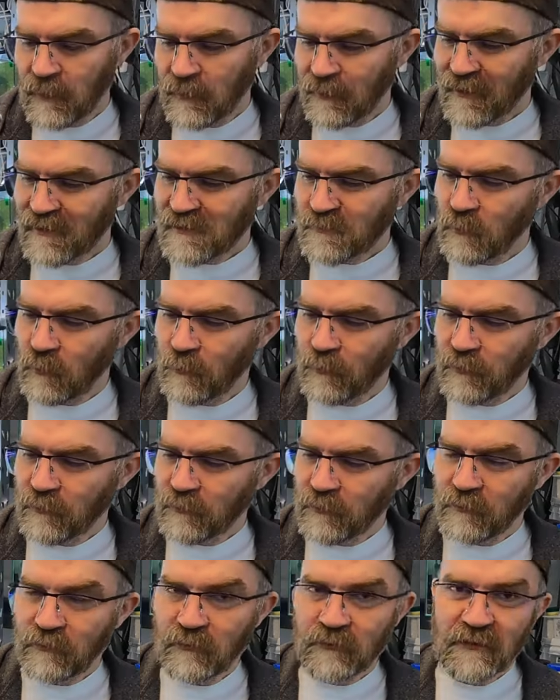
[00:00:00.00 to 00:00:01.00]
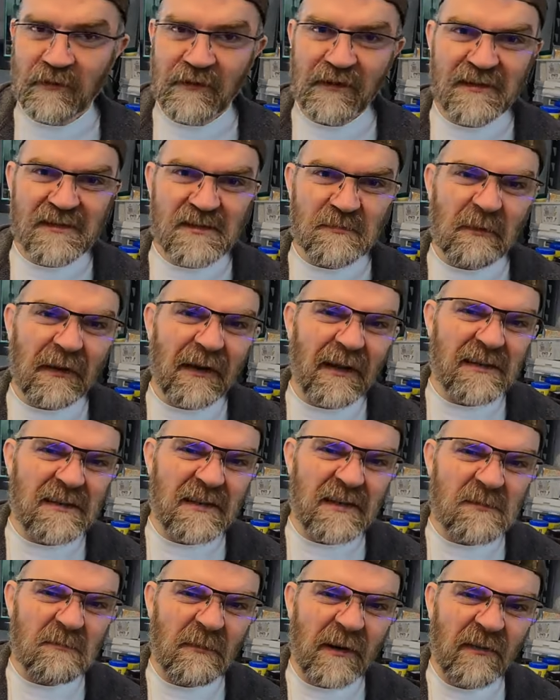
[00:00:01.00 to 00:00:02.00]
that's what we're going to do today. Spinach
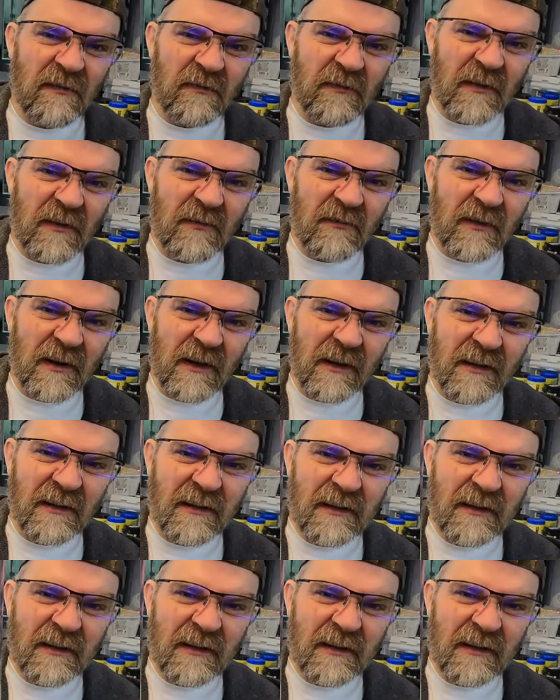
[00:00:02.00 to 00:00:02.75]
is my favourite.